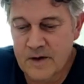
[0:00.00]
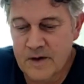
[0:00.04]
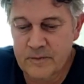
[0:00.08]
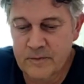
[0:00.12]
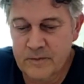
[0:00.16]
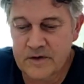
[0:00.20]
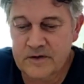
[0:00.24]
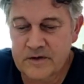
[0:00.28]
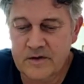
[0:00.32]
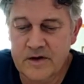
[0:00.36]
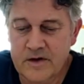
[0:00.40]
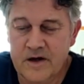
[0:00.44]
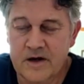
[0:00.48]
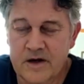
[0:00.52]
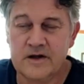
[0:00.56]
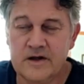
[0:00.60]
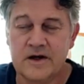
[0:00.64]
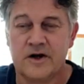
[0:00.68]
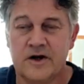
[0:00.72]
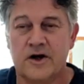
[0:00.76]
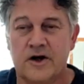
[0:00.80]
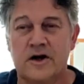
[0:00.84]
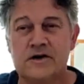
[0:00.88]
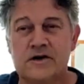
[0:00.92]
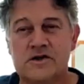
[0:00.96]
We took out a
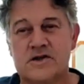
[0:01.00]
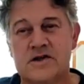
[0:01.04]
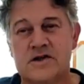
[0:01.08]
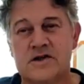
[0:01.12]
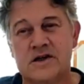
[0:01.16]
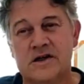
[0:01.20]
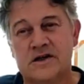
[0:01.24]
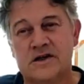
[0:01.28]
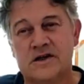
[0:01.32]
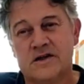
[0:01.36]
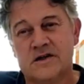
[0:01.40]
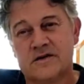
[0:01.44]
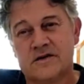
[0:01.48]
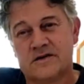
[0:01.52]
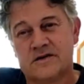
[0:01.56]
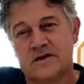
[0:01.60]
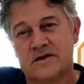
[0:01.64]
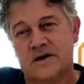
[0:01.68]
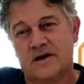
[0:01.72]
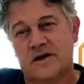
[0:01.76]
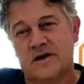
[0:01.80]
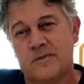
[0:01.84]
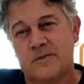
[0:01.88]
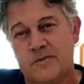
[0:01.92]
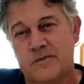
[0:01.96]
ground sheet. It was
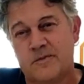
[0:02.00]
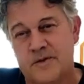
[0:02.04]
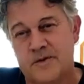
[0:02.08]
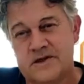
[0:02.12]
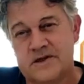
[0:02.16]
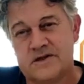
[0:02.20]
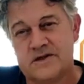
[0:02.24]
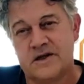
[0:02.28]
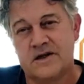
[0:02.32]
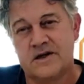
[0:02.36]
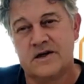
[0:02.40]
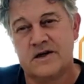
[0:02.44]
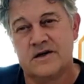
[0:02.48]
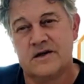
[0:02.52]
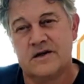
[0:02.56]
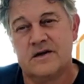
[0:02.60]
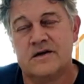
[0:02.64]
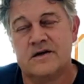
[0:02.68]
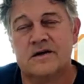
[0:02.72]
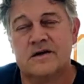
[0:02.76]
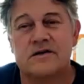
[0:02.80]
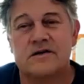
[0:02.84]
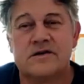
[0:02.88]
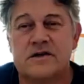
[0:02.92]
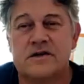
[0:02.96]
like a plastic
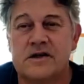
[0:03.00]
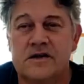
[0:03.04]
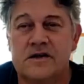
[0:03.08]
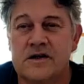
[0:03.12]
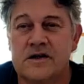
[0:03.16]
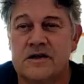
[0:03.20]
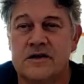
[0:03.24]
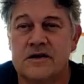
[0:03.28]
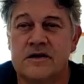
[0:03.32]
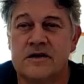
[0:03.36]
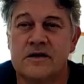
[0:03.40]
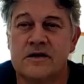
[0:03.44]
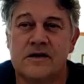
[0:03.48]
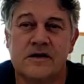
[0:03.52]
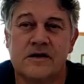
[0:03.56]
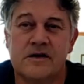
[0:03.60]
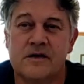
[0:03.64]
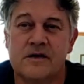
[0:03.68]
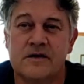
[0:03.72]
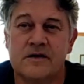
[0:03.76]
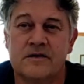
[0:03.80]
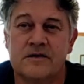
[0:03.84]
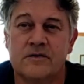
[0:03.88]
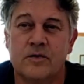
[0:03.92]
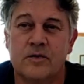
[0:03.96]
sheet that
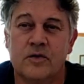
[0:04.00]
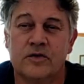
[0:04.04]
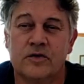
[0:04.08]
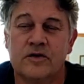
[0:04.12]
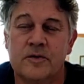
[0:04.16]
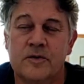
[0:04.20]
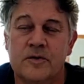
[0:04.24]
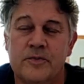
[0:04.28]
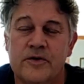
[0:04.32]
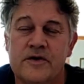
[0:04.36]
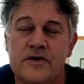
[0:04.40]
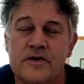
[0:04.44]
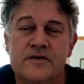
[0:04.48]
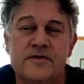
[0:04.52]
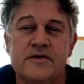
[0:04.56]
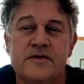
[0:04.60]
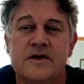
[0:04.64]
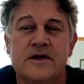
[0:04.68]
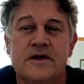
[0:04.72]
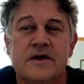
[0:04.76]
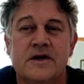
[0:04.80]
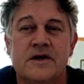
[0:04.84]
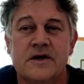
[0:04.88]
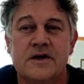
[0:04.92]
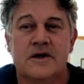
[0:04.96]
it's waterproof.
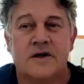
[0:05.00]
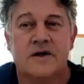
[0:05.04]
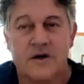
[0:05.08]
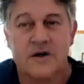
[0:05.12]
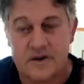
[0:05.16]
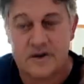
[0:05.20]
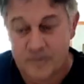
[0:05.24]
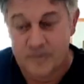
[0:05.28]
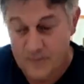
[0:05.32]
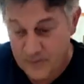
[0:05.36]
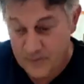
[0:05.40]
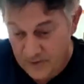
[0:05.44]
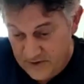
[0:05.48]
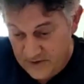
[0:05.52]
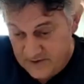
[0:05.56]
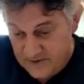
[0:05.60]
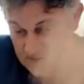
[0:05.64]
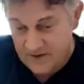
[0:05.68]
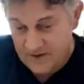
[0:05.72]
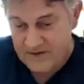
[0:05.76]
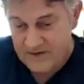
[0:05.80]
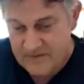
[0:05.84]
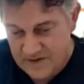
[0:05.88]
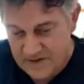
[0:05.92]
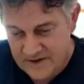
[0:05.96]
Pulled it
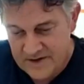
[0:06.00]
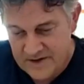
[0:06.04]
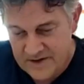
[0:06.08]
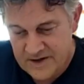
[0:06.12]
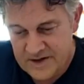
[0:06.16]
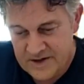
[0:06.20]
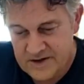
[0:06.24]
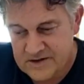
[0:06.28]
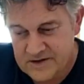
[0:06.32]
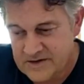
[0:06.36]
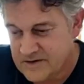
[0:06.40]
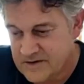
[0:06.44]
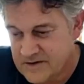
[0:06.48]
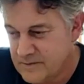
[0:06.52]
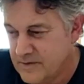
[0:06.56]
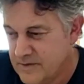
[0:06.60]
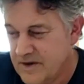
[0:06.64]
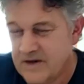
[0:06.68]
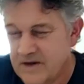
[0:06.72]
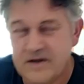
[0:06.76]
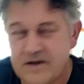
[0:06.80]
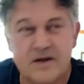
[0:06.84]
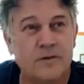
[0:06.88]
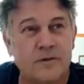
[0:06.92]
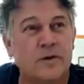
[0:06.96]
over our heads, and
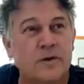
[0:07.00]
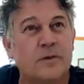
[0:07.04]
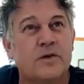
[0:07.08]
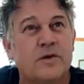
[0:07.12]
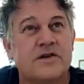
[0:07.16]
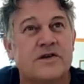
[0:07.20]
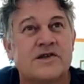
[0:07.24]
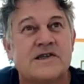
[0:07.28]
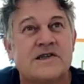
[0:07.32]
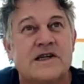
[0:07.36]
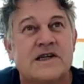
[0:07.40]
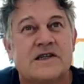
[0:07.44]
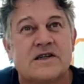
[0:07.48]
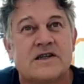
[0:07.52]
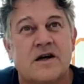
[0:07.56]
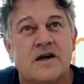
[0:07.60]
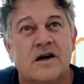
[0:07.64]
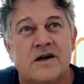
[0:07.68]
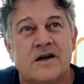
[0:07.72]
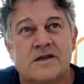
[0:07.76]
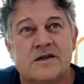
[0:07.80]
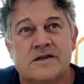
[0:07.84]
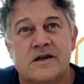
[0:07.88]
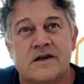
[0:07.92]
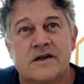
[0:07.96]
I think we were 6
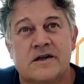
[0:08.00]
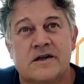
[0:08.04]
guys